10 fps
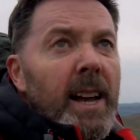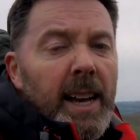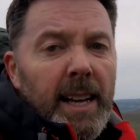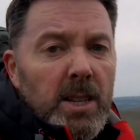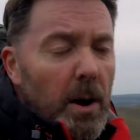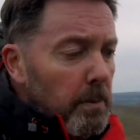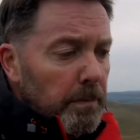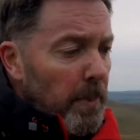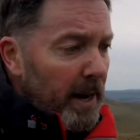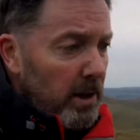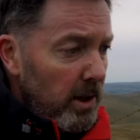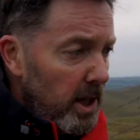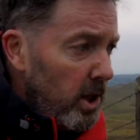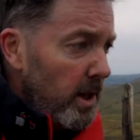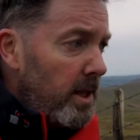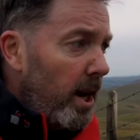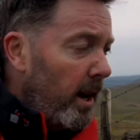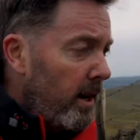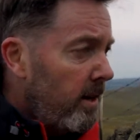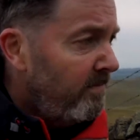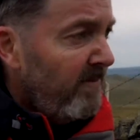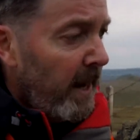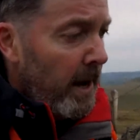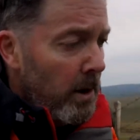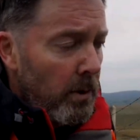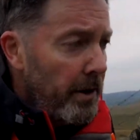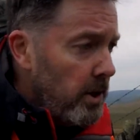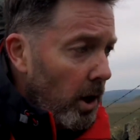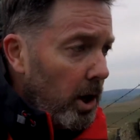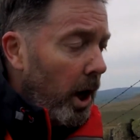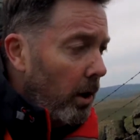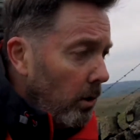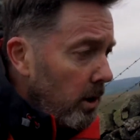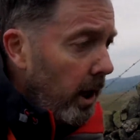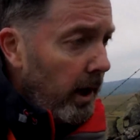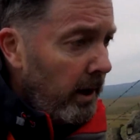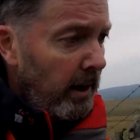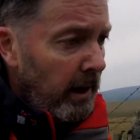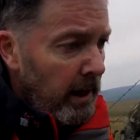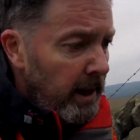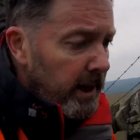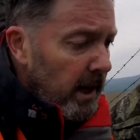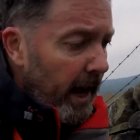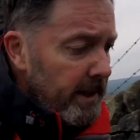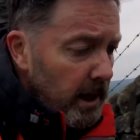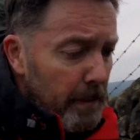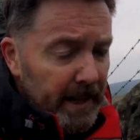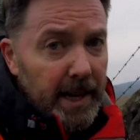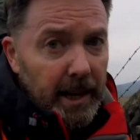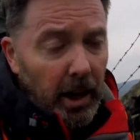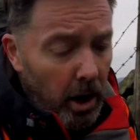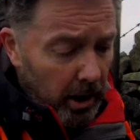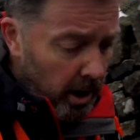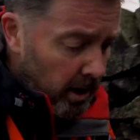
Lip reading: It's not bad conditions. The weather's not cold, it's light till about 10 o'clock,